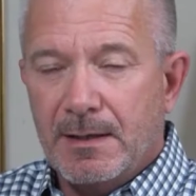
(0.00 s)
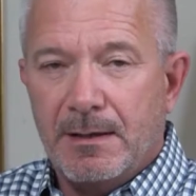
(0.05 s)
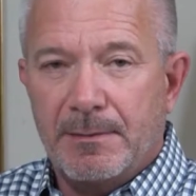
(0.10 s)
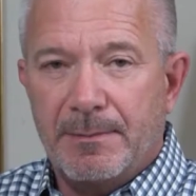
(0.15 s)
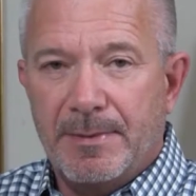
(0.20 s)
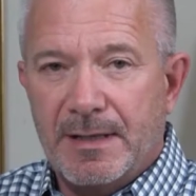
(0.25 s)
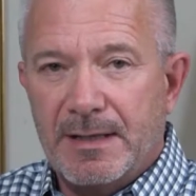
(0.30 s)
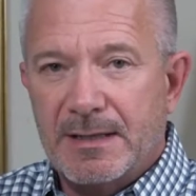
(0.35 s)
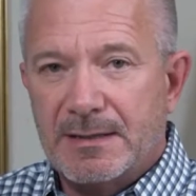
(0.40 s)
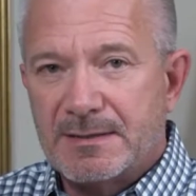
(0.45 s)

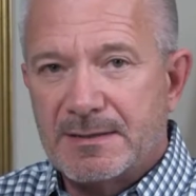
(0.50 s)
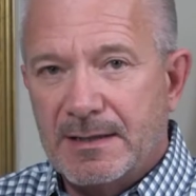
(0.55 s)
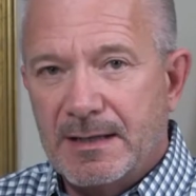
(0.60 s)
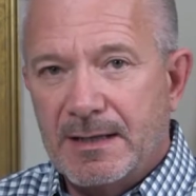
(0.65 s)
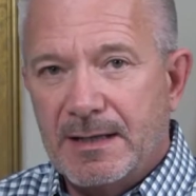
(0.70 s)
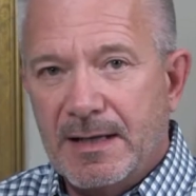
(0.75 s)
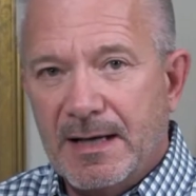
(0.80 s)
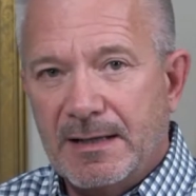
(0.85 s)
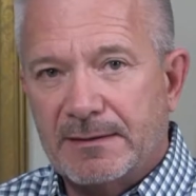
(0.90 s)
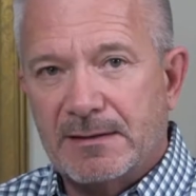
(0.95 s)
But
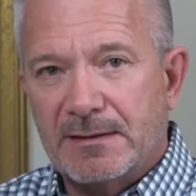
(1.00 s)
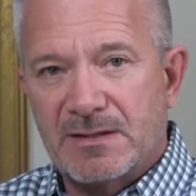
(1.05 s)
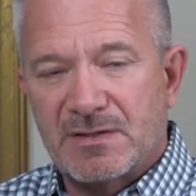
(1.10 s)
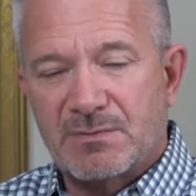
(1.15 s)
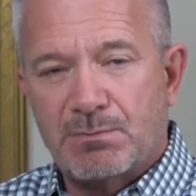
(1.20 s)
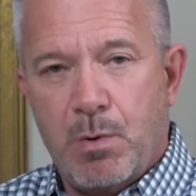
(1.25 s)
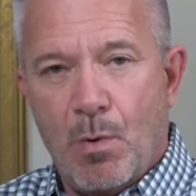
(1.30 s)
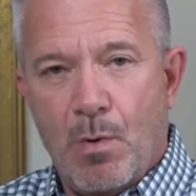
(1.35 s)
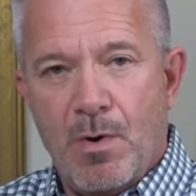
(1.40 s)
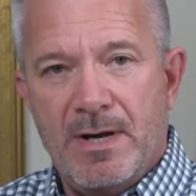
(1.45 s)
at this
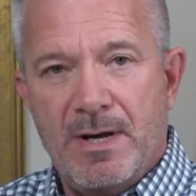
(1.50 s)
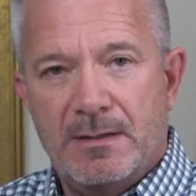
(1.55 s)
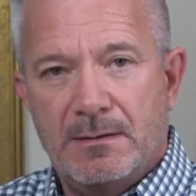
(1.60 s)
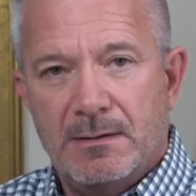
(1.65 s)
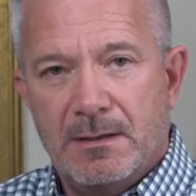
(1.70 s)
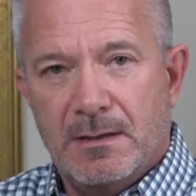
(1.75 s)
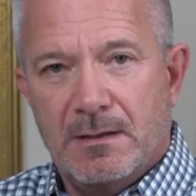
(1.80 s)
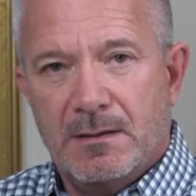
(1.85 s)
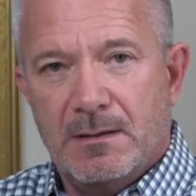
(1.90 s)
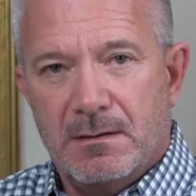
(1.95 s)
point,
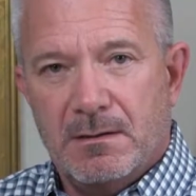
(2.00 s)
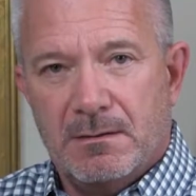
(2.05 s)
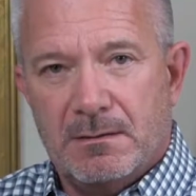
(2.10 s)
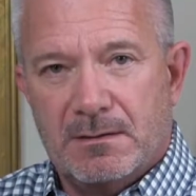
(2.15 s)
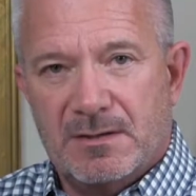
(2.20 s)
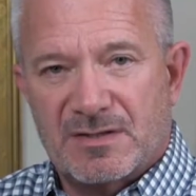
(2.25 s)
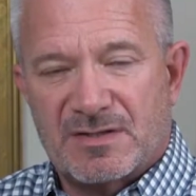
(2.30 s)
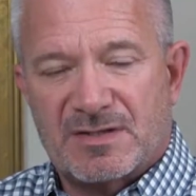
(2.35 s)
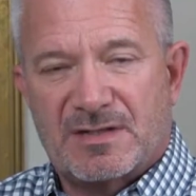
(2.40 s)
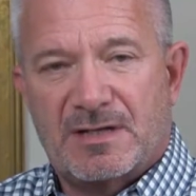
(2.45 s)

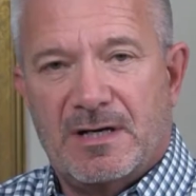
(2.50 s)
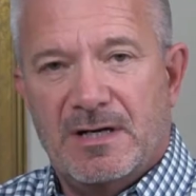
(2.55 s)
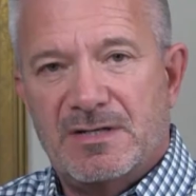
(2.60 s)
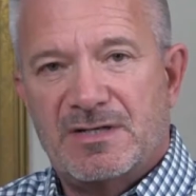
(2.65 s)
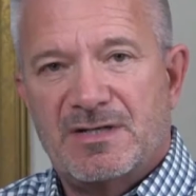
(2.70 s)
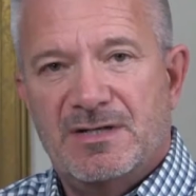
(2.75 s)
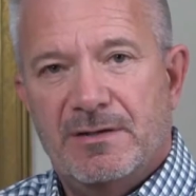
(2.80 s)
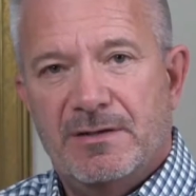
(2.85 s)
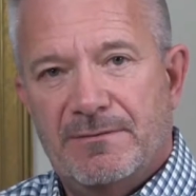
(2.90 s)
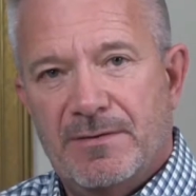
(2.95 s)

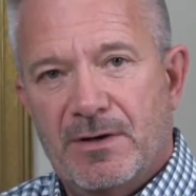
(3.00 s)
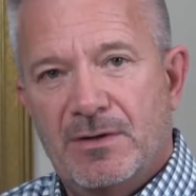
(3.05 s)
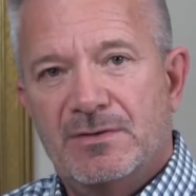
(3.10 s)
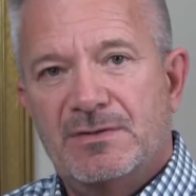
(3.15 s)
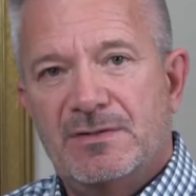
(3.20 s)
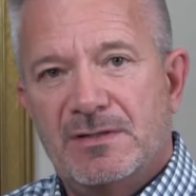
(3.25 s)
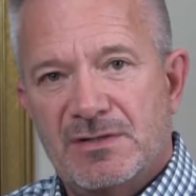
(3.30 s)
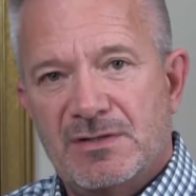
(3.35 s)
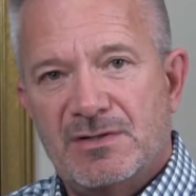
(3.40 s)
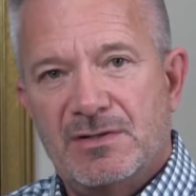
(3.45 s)
discussion of
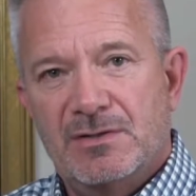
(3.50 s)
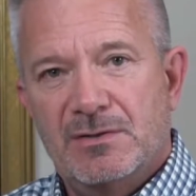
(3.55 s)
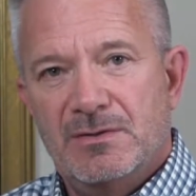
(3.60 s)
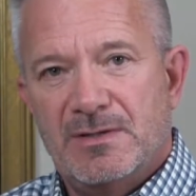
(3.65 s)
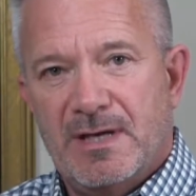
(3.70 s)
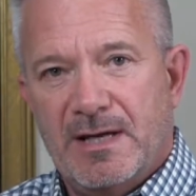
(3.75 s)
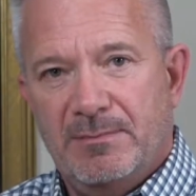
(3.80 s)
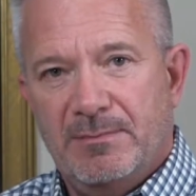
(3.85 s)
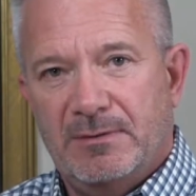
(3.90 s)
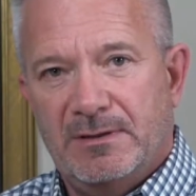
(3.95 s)
those issues,
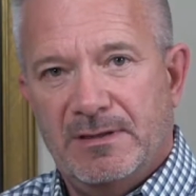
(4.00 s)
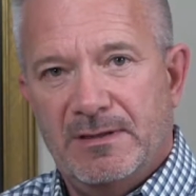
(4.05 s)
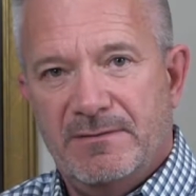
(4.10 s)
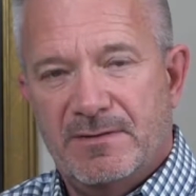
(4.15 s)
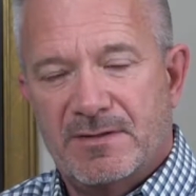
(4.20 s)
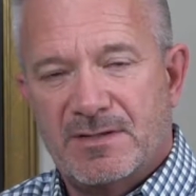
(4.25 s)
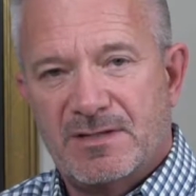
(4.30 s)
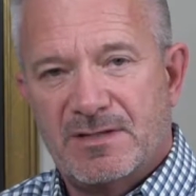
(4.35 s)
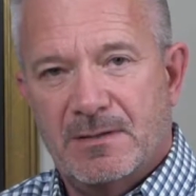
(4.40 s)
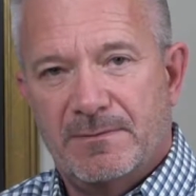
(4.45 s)
I believe,
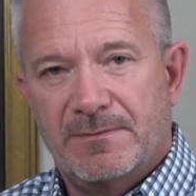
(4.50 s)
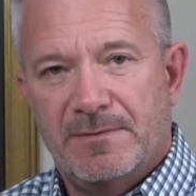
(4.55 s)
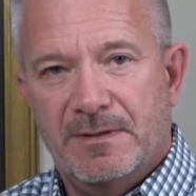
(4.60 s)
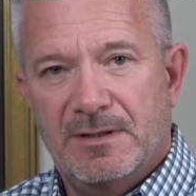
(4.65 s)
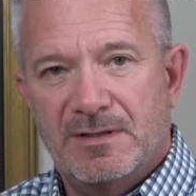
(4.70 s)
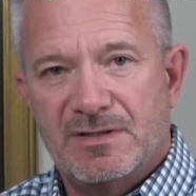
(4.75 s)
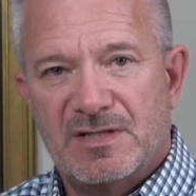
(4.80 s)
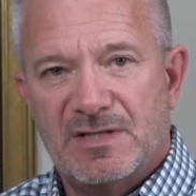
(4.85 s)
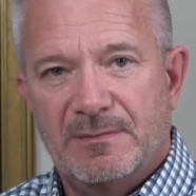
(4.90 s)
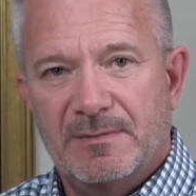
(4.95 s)
is something
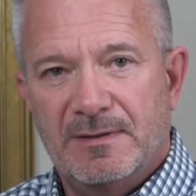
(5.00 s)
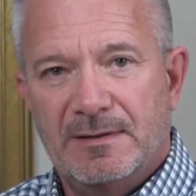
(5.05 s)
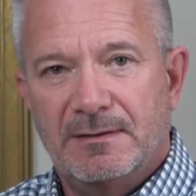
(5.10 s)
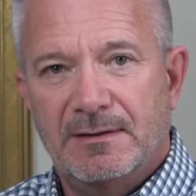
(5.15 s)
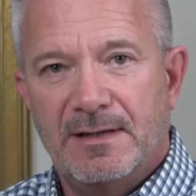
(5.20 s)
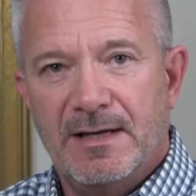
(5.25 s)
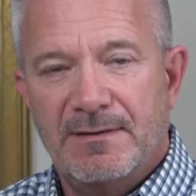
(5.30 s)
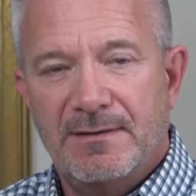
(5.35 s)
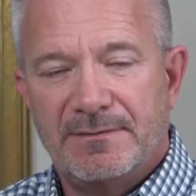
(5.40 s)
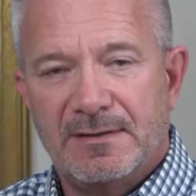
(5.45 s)
that should be
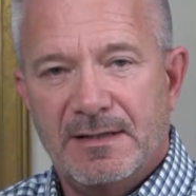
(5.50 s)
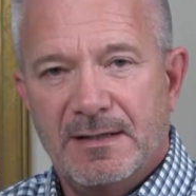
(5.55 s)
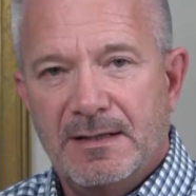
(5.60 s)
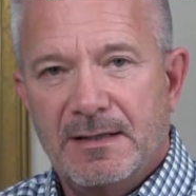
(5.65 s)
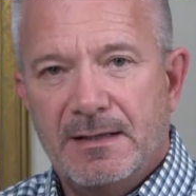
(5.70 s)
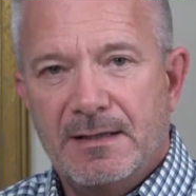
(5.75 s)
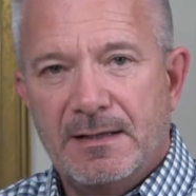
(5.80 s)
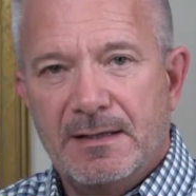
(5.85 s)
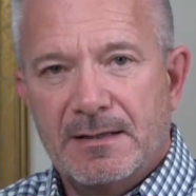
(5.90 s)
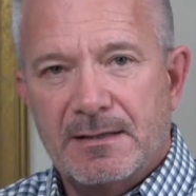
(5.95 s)
left
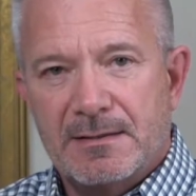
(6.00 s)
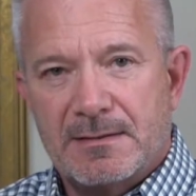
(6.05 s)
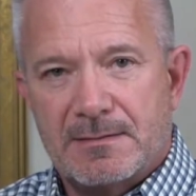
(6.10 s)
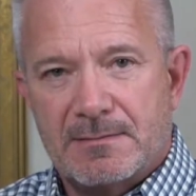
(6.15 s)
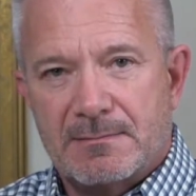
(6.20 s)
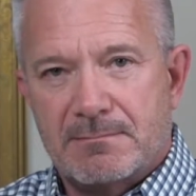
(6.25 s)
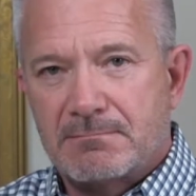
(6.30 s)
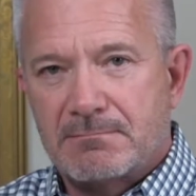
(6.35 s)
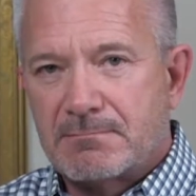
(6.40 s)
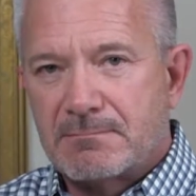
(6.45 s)

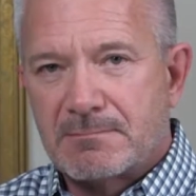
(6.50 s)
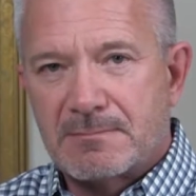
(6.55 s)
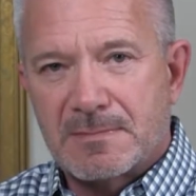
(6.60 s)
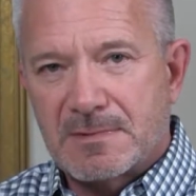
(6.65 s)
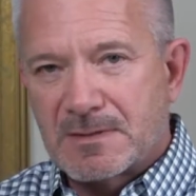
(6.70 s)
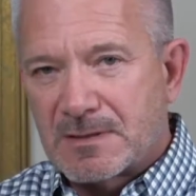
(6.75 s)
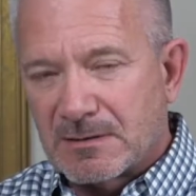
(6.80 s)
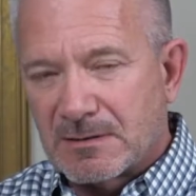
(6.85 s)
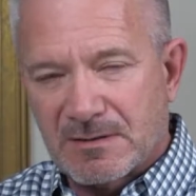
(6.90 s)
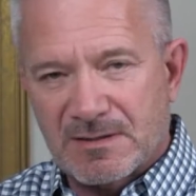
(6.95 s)

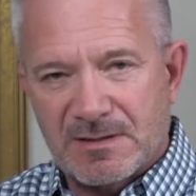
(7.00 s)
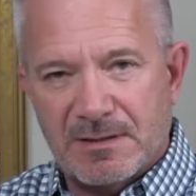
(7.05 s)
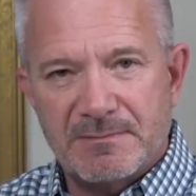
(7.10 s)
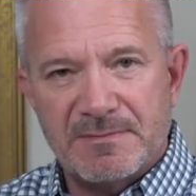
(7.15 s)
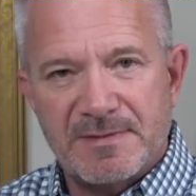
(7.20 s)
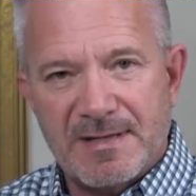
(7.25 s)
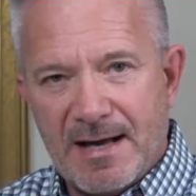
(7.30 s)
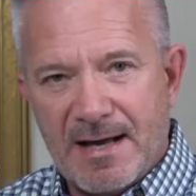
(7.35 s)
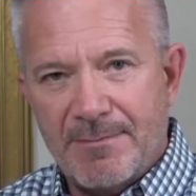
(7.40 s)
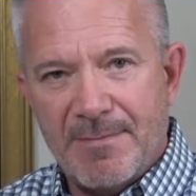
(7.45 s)
till
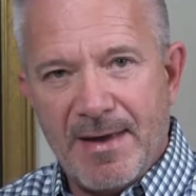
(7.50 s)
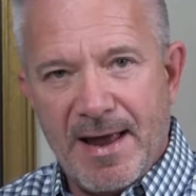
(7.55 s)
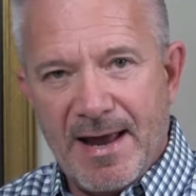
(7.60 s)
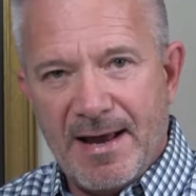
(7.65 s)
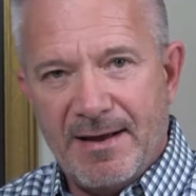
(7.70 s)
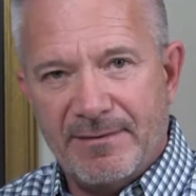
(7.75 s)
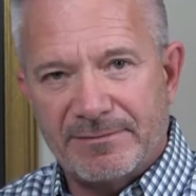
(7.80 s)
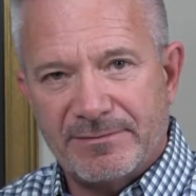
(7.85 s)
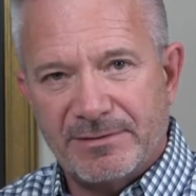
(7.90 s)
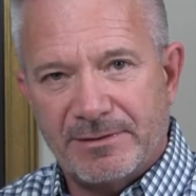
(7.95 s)
sometime
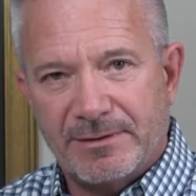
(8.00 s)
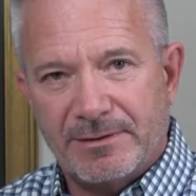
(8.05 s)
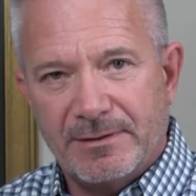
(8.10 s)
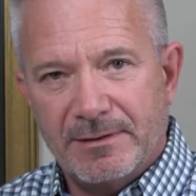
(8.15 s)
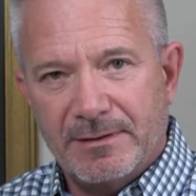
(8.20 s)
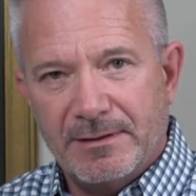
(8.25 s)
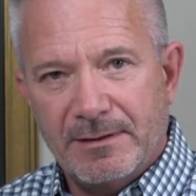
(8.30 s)
after.